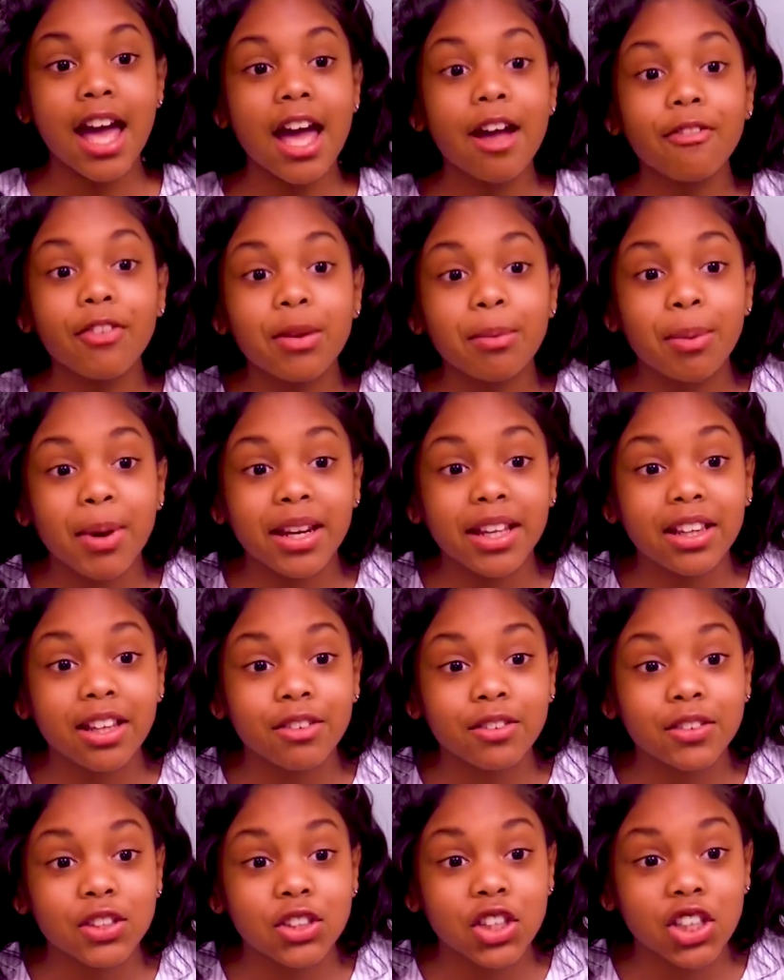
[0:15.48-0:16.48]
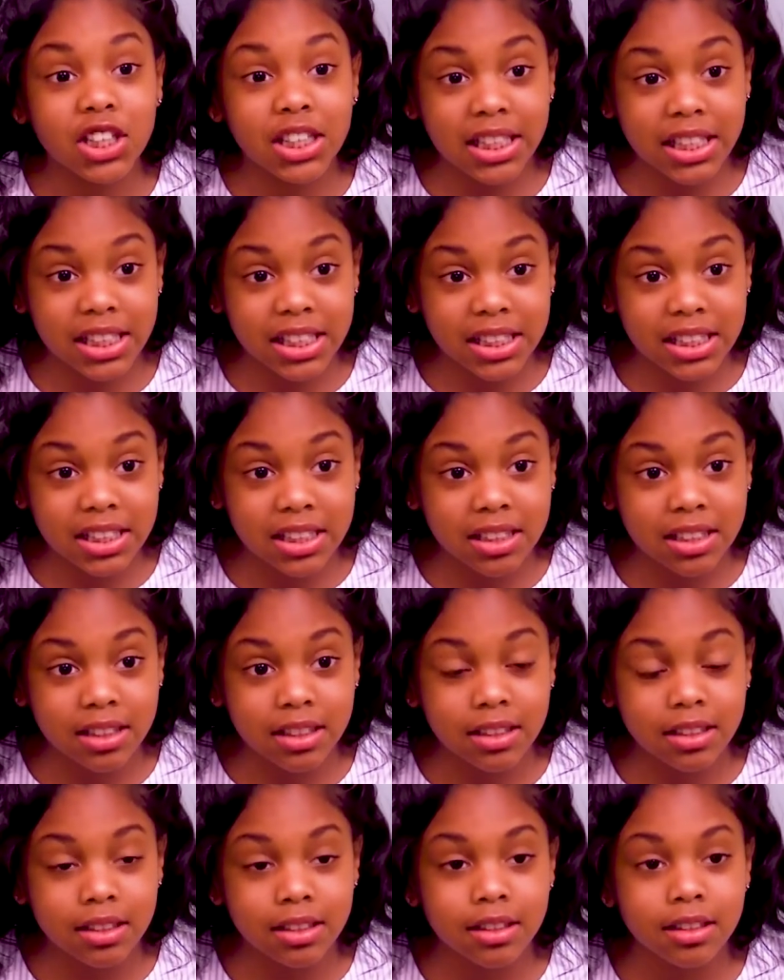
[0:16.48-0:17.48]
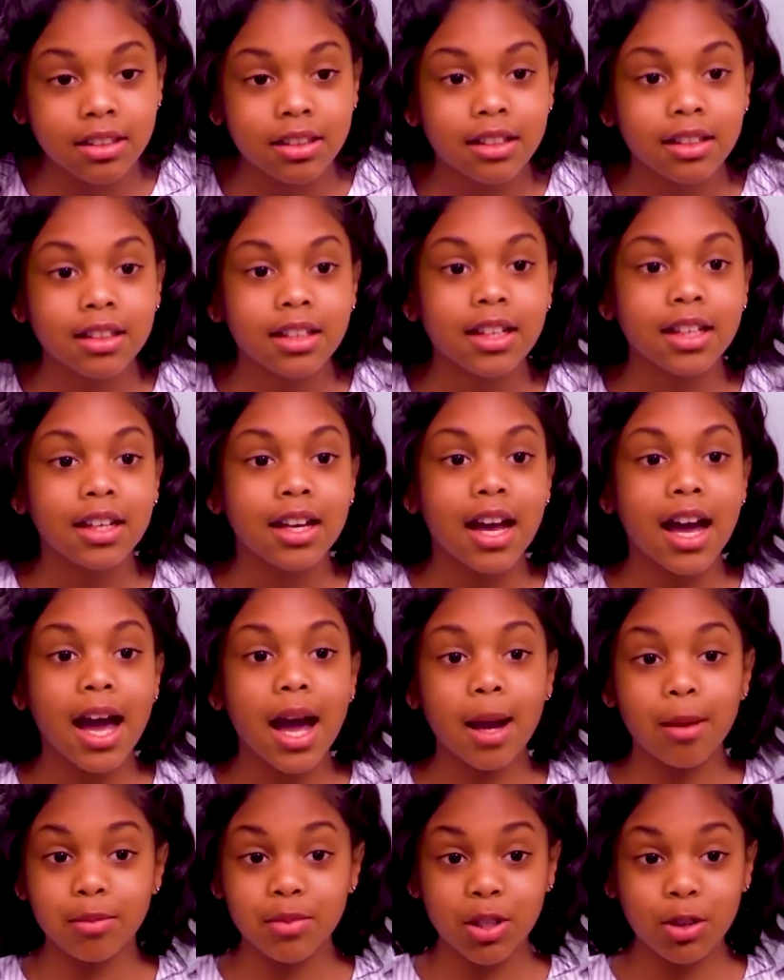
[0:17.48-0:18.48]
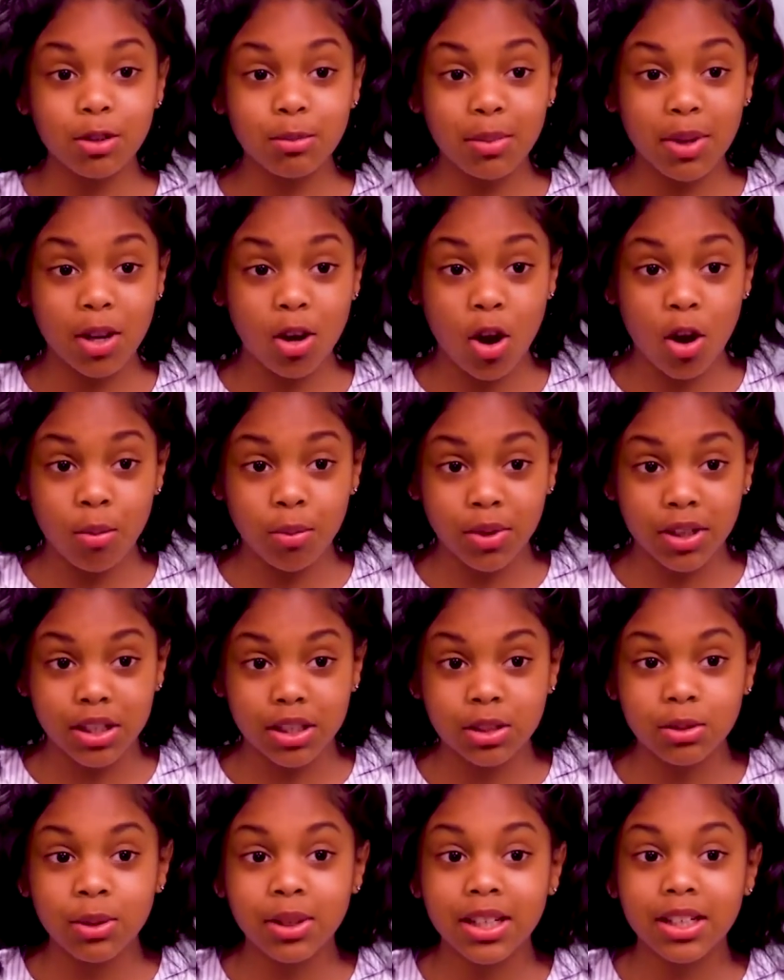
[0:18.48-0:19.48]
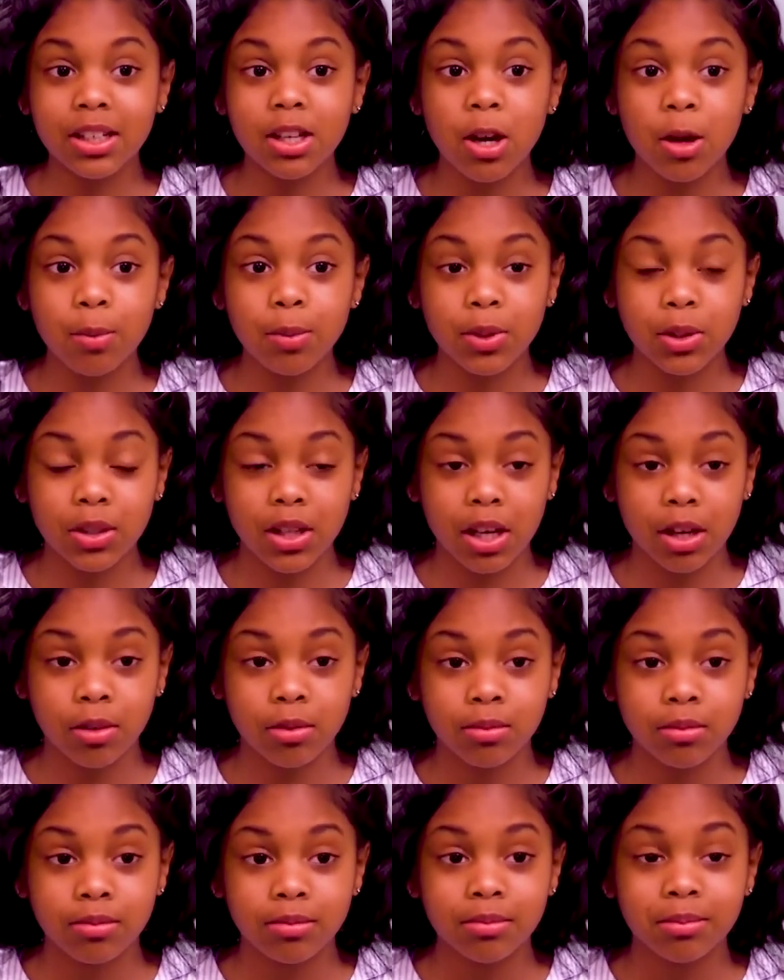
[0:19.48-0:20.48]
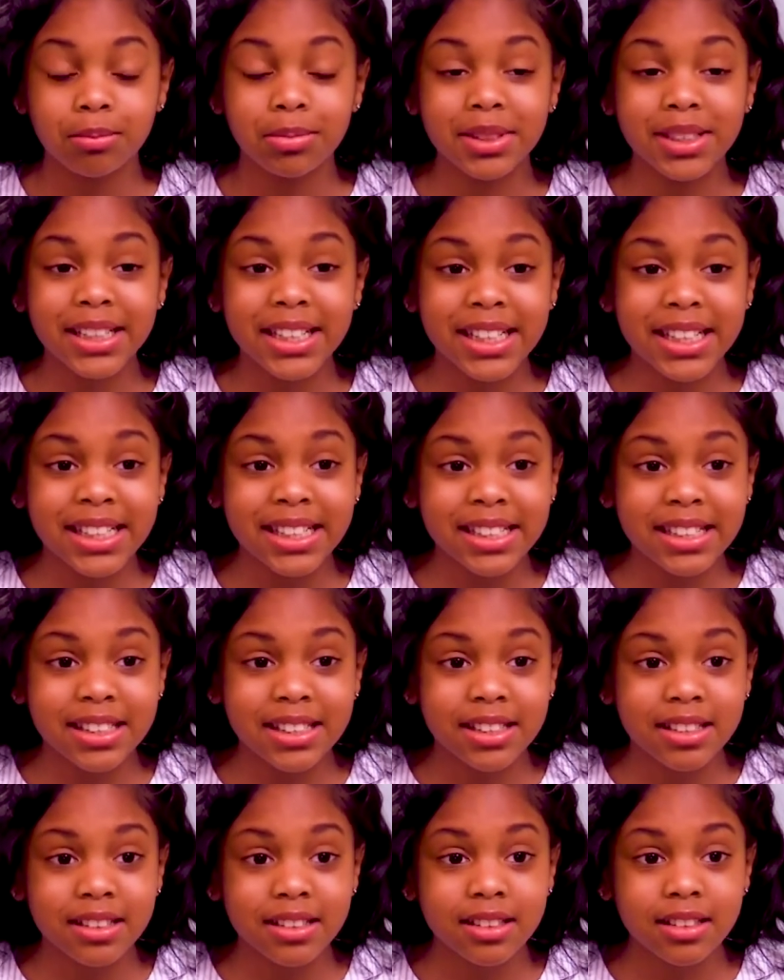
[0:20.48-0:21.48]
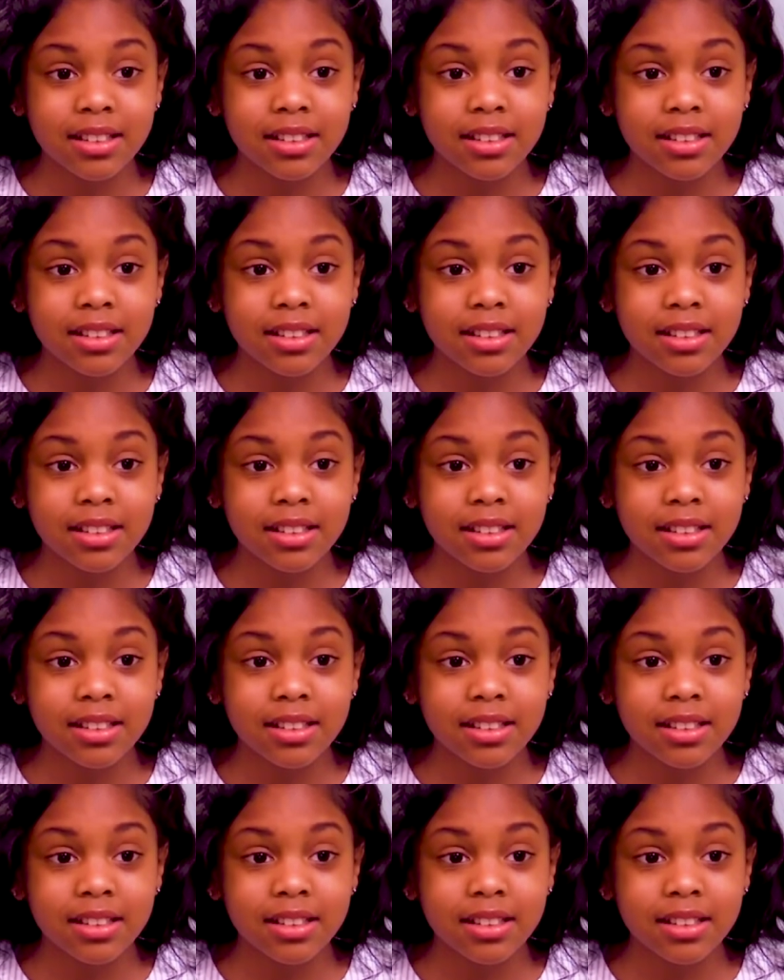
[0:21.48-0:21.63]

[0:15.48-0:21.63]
Everybody loves cookies. I'm done with my homework, so I can help you now. Please?